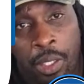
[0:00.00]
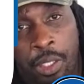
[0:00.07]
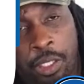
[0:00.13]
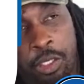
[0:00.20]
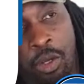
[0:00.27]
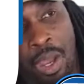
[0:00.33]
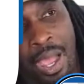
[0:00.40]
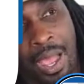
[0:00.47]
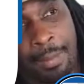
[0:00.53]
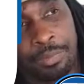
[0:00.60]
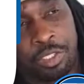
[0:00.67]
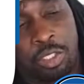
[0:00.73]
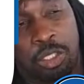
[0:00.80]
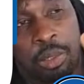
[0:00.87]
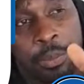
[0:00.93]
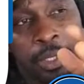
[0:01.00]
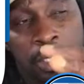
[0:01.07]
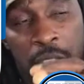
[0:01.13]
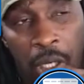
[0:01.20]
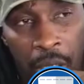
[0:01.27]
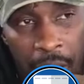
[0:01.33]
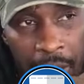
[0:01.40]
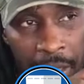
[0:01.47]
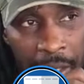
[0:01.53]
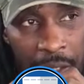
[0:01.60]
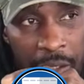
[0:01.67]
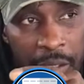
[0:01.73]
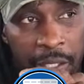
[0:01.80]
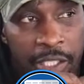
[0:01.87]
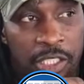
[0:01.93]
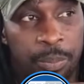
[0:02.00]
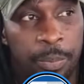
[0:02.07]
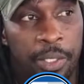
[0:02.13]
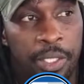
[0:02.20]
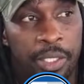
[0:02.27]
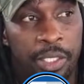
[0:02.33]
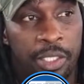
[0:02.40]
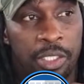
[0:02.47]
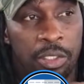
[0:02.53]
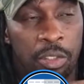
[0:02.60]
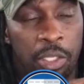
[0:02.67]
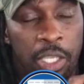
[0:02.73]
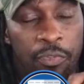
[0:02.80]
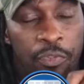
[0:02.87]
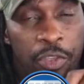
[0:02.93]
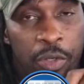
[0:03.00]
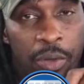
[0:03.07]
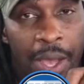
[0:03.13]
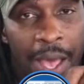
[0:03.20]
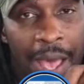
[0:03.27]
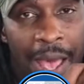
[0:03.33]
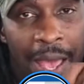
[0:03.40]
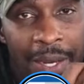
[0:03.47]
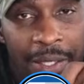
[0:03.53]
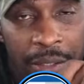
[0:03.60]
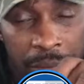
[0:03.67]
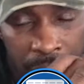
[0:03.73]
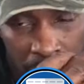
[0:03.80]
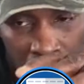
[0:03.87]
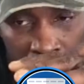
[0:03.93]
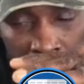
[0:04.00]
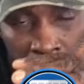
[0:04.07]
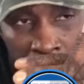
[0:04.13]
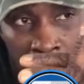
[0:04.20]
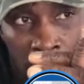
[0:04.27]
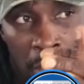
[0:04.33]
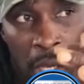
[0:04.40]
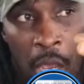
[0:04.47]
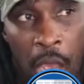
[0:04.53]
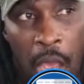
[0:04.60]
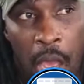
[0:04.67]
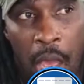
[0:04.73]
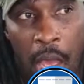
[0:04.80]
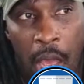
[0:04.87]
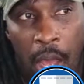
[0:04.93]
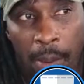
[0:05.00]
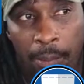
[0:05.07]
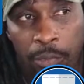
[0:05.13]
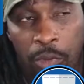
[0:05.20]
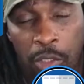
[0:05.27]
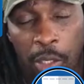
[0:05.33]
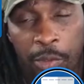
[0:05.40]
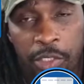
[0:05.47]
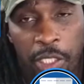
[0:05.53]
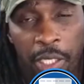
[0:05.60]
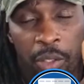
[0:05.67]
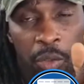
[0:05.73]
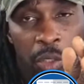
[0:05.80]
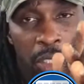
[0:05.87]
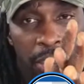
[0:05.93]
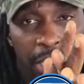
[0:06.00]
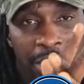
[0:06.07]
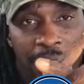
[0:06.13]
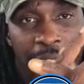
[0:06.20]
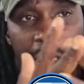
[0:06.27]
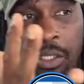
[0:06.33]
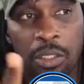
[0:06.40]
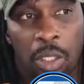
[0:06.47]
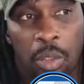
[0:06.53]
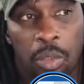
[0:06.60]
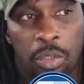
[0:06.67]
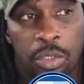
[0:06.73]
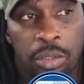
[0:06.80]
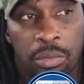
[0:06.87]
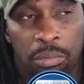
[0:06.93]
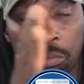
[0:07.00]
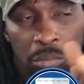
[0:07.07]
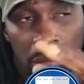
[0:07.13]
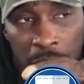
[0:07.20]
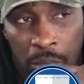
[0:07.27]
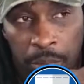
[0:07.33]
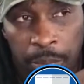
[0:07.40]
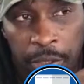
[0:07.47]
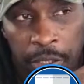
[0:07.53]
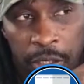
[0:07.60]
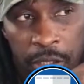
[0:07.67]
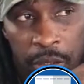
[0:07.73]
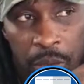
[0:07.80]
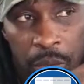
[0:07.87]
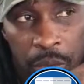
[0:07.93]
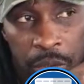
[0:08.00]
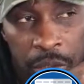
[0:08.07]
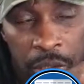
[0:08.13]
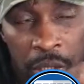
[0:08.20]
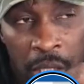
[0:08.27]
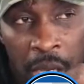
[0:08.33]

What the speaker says: your amps going to be down. And I'm going to explain this. So if you had, let's say you're working at 10,000 BTUs,